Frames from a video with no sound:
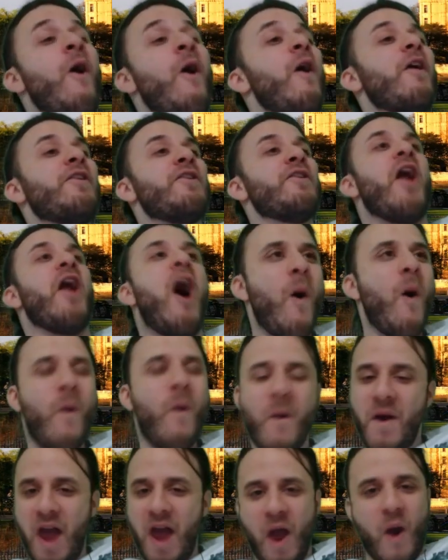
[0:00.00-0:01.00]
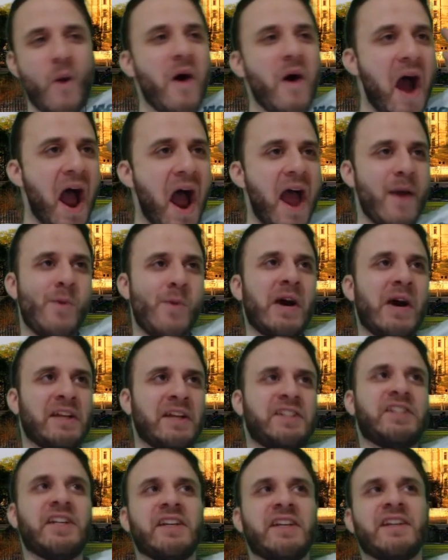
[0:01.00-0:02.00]
No, I'm
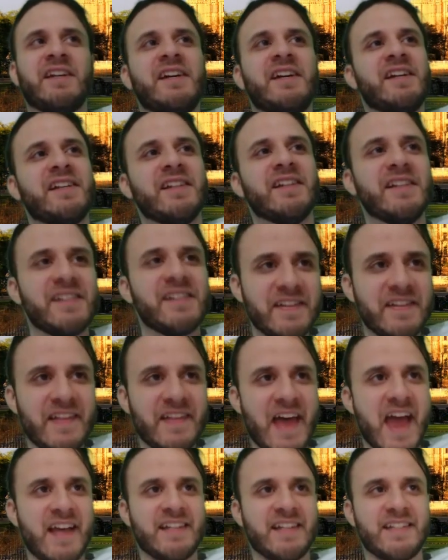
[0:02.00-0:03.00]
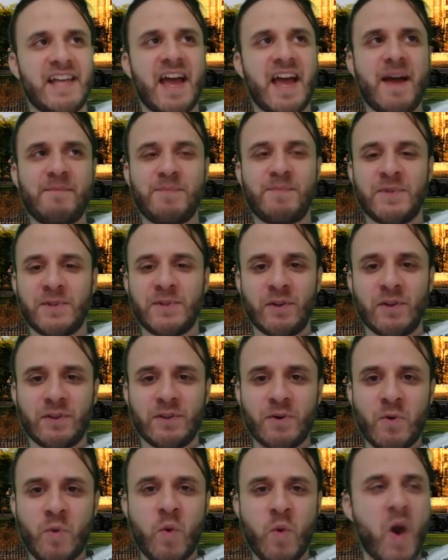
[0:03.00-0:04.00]
watching the next episode
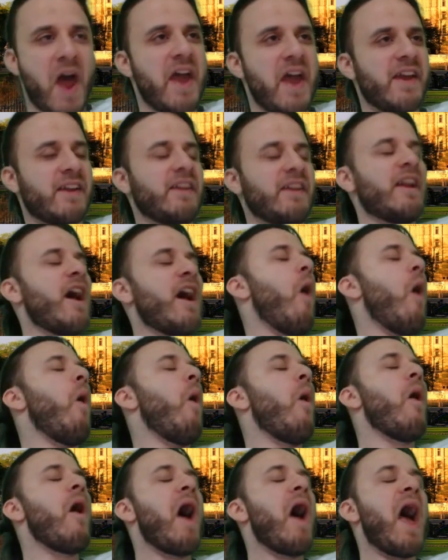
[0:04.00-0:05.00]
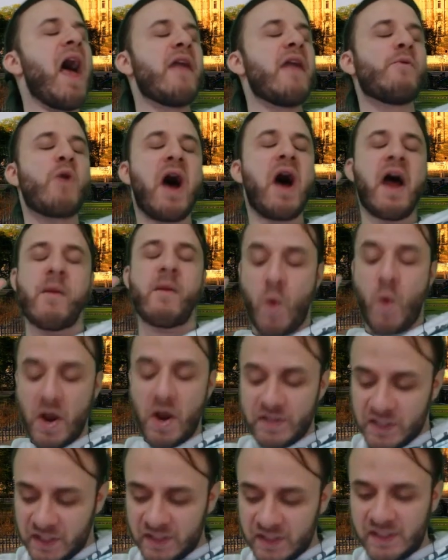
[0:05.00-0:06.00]
right now, and I'm
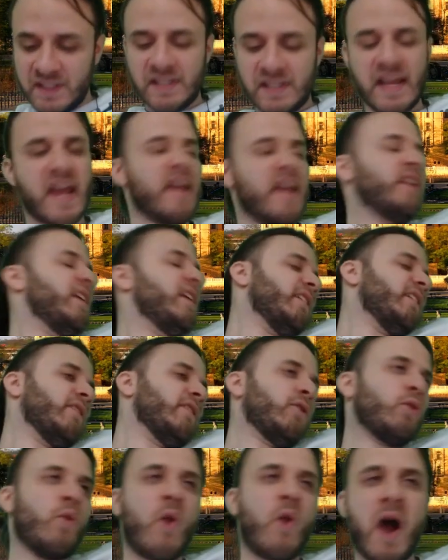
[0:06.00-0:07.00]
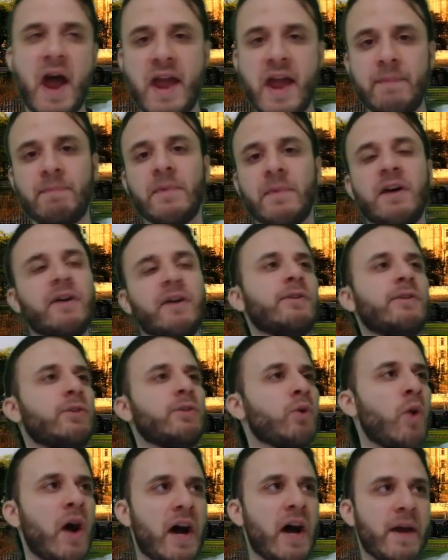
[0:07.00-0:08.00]
watching this ending. Too hype.
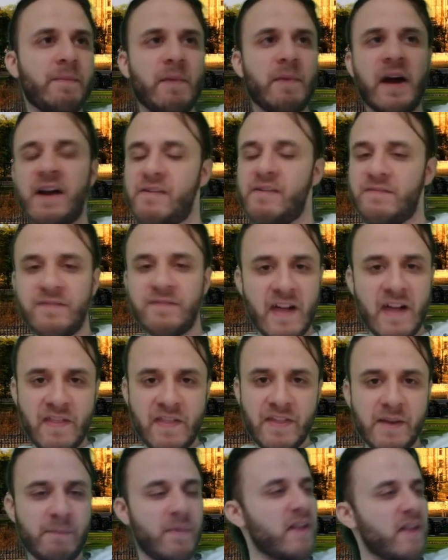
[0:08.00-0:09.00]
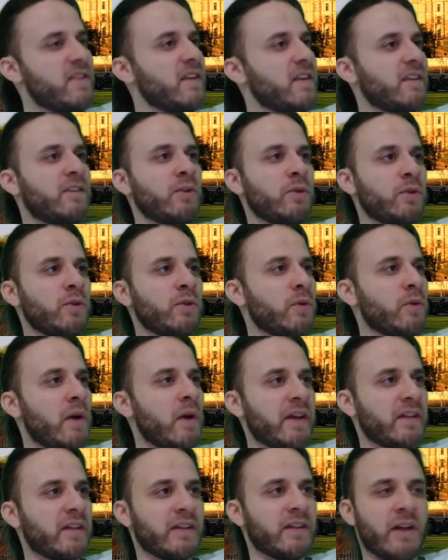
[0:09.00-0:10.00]
I have nothing better to do
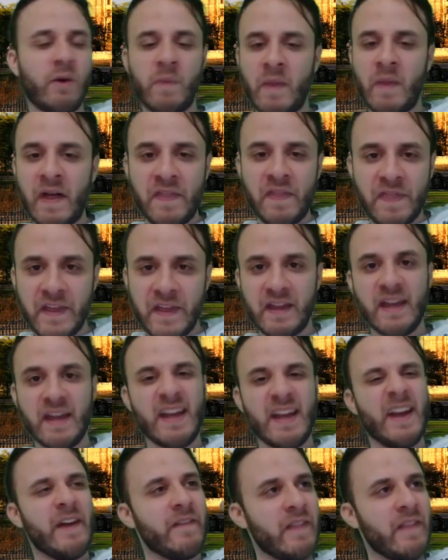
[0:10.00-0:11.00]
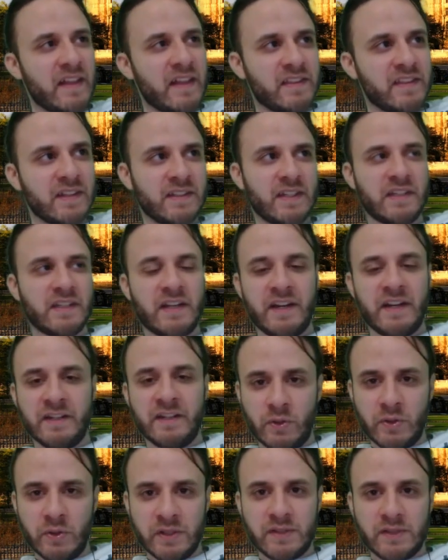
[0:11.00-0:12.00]
right now. Nothing that I
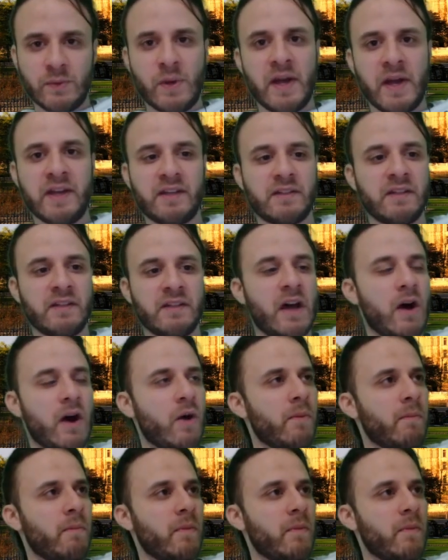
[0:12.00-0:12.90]
do is right now